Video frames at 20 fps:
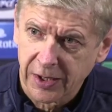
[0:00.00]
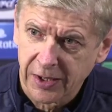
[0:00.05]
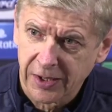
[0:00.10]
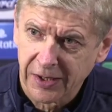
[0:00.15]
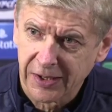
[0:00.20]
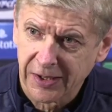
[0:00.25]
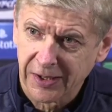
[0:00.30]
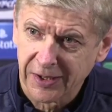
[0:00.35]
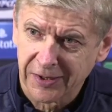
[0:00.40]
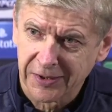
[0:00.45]

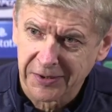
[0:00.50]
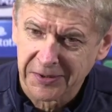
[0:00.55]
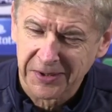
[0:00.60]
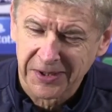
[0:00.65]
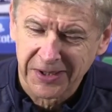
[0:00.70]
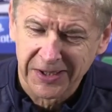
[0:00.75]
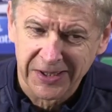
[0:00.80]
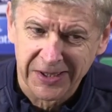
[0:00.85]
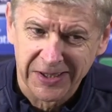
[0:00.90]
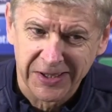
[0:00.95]
Uh,
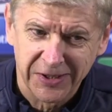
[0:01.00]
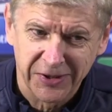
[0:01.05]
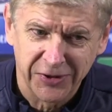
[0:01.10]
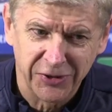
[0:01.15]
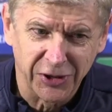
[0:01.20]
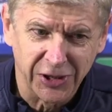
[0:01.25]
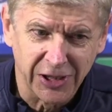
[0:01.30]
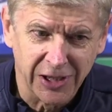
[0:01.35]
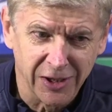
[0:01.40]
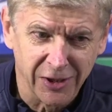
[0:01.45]

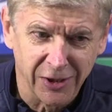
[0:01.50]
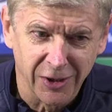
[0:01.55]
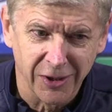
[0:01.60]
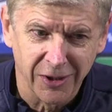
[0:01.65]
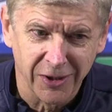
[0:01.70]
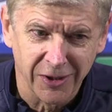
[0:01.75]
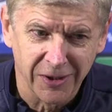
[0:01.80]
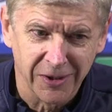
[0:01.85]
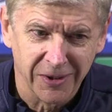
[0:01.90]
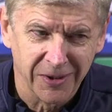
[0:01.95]
still
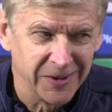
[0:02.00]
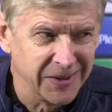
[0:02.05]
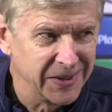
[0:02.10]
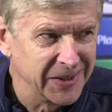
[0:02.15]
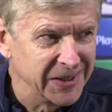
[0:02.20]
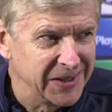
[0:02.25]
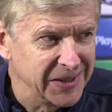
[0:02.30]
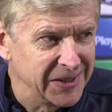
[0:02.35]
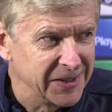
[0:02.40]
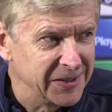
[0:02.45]
uh,
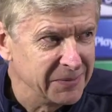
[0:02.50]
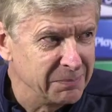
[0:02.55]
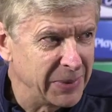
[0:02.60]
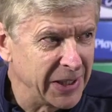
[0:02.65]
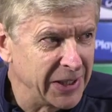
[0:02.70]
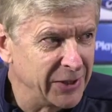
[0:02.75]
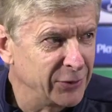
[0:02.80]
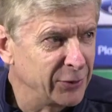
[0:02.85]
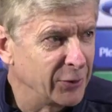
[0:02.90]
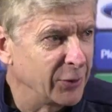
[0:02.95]

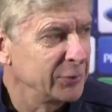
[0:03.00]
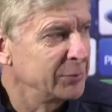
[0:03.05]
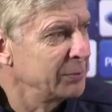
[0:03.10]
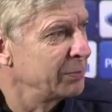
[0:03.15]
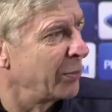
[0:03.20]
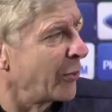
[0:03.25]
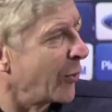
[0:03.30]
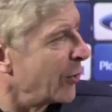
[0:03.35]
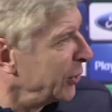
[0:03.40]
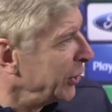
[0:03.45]
based on
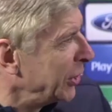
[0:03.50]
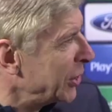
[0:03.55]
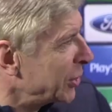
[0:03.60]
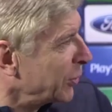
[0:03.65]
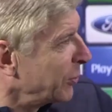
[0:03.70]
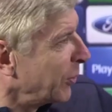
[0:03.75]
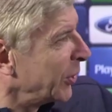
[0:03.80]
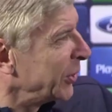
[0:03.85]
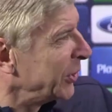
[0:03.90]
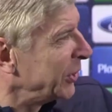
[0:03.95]
Polish
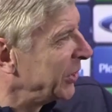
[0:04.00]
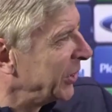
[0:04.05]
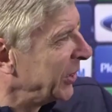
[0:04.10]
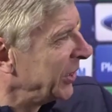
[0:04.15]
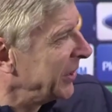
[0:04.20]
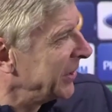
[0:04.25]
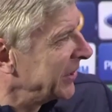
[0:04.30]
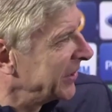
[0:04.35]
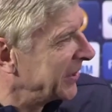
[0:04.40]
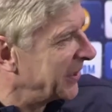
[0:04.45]

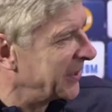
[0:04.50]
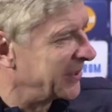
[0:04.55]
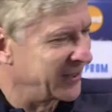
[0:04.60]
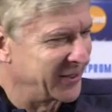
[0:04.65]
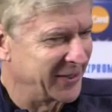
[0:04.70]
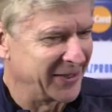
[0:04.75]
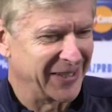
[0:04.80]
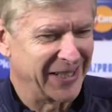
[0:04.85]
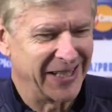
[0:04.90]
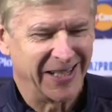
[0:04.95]
quality, uh,
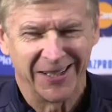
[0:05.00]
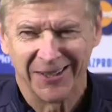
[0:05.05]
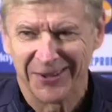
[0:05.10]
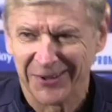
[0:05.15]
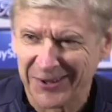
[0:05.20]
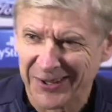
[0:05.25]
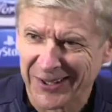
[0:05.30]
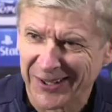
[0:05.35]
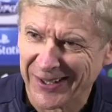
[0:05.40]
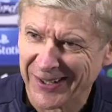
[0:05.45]

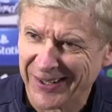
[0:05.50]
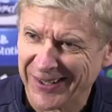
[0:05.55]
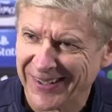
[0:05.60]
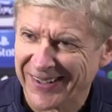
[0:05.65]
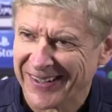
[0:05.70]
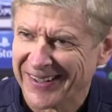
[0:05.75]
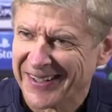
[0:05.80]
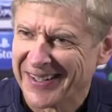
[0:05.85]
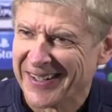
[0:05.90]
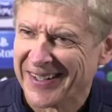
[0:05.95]
and
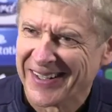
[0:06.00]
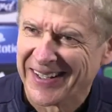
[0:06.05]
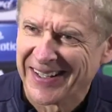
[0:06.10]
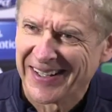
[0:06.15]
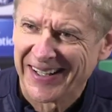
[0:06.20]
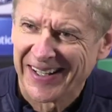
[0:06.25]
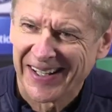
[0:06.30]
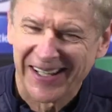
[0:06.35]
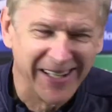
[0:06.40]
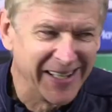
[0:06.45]

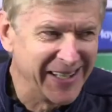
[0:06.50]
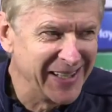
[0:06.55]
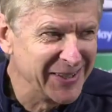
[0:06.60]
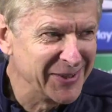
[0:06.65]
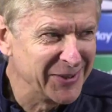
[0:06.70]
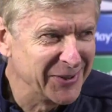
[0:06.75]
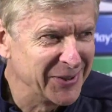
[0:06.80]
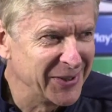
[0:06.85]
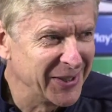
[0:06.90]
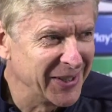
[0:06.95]

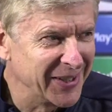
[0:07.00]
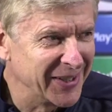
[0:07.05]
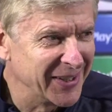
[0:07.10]
and